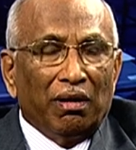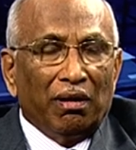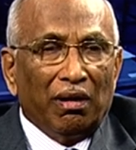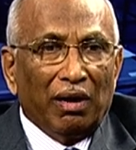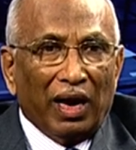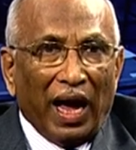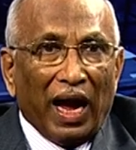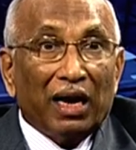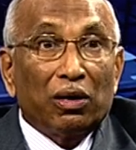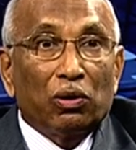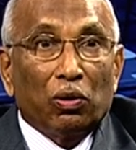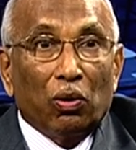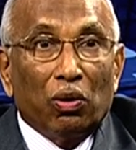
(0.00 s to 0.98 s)
lakh
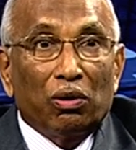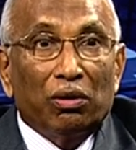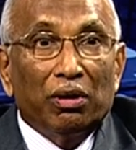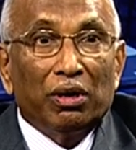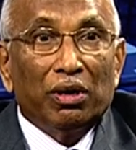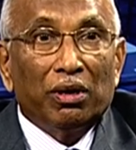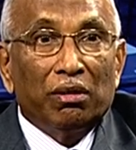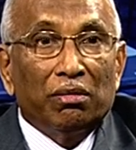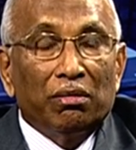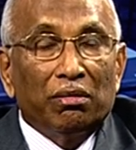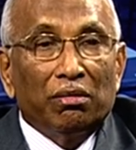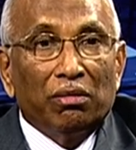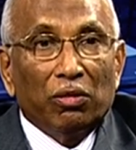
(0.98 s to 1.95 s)
crore
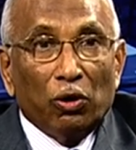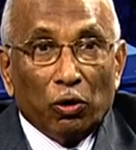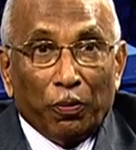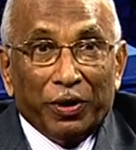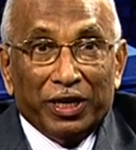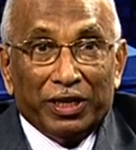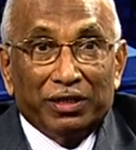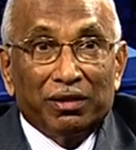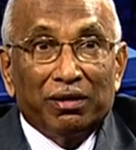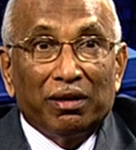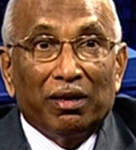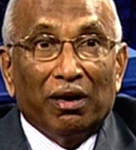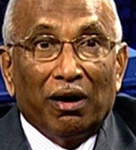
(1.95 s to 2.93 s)
rupees
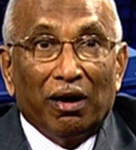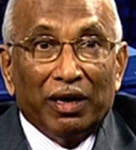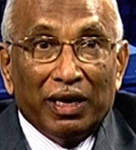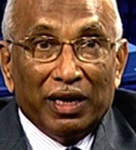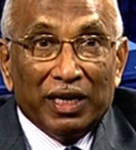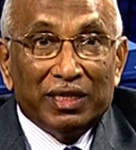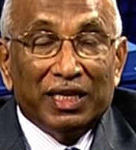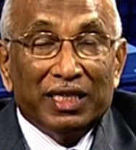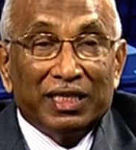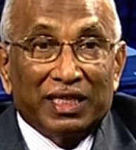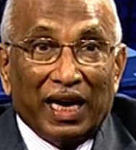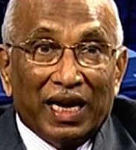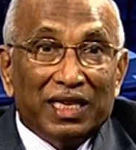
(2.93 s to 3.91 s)
is the
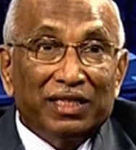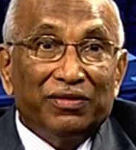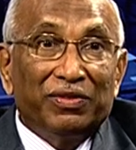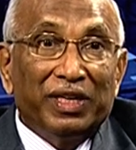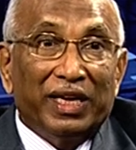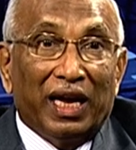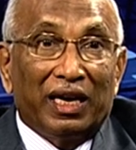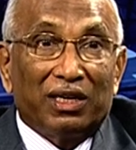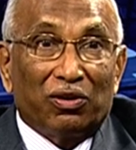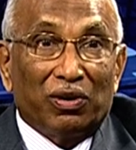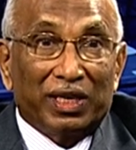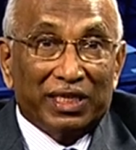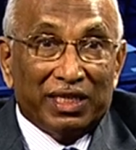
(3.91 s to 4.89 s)
size of the
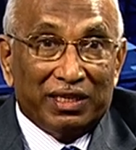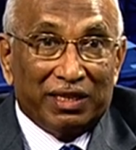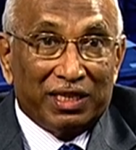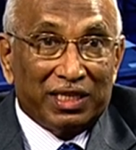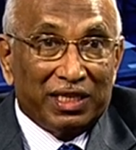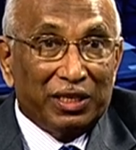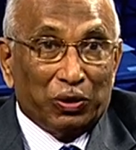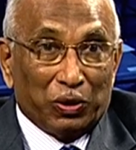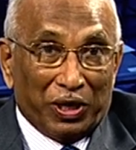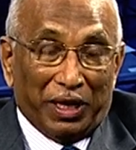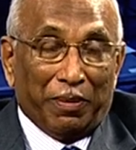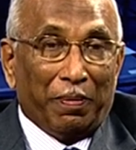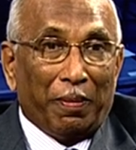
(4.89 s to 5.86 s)
electronics industry
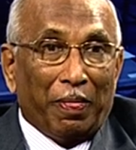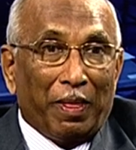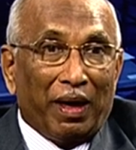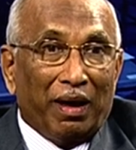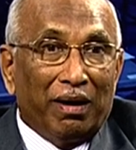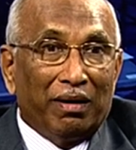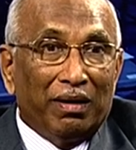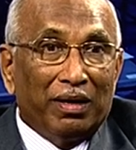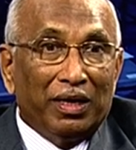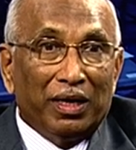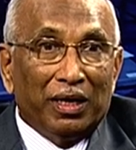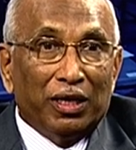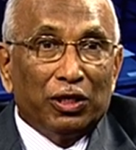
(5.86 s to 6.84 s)
today.
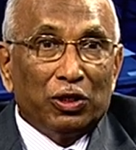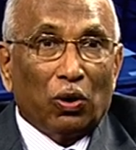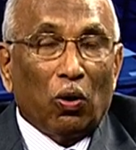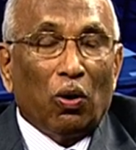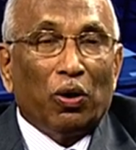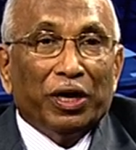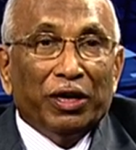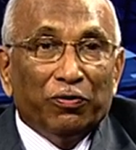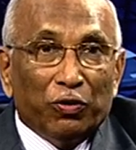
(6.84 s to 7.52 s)
So in